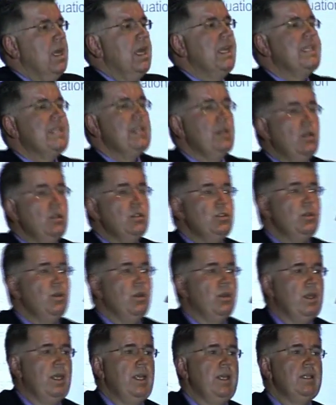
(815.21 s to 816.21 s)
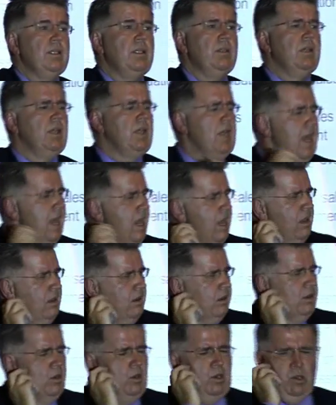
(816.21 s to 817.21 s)
It tells you things, and you think, how
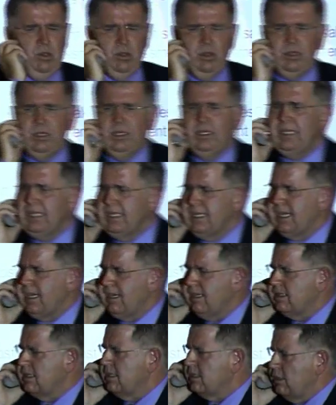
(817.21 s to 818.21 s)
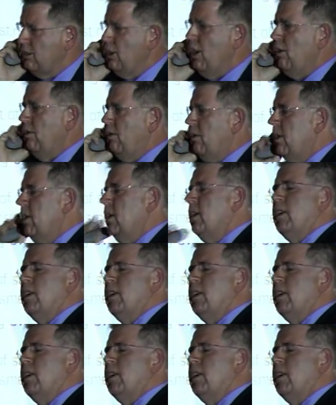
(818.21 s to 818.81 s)
on earth did the accountant know?